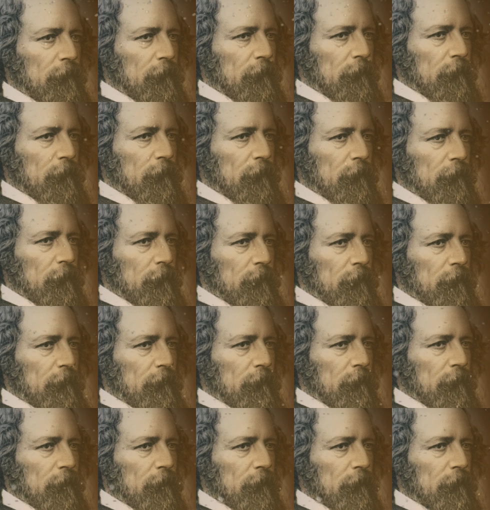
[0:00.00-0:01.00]

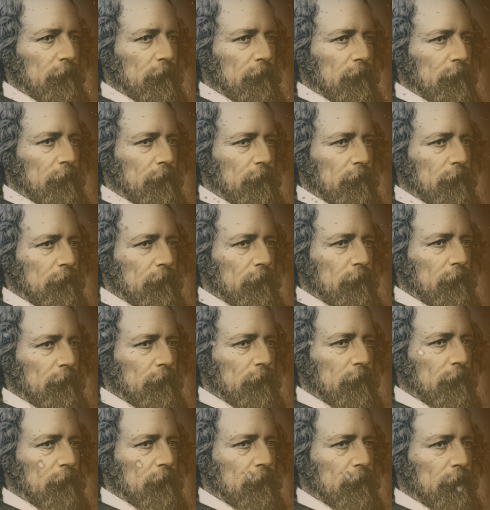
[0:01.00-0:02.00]
Nobody speaks.